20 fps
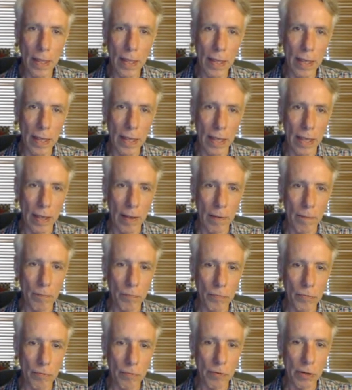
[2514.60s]

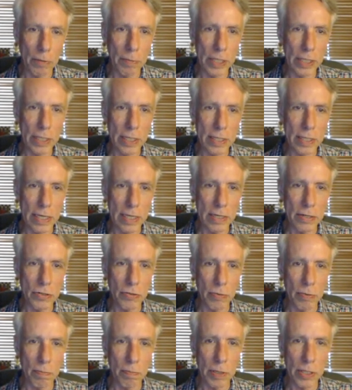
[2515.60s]
Um, Furman
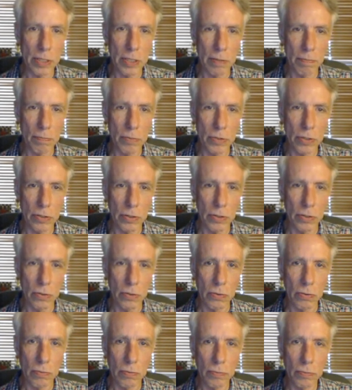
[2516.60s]
continues with bishop
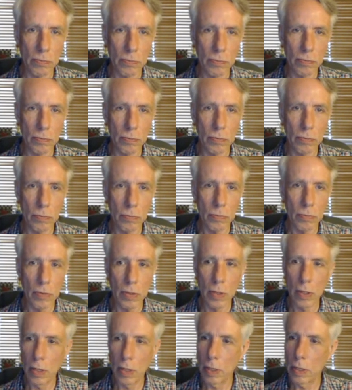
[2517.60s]
to
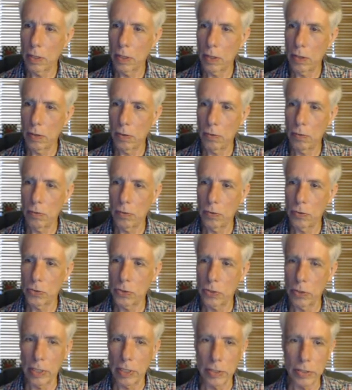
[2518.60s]
oh, whose
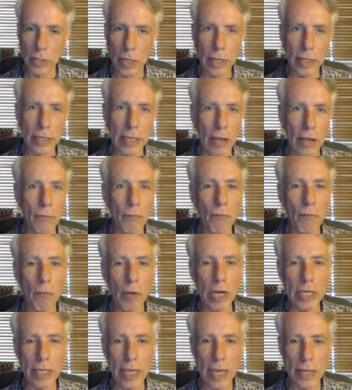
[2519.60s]
turn is uh, yeah,
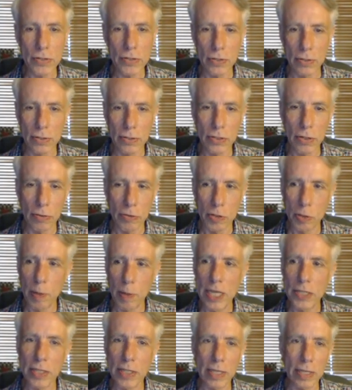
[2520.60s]
White Castle. So
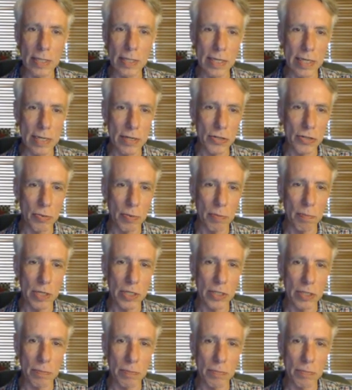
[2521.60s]
Spassky continues with bishop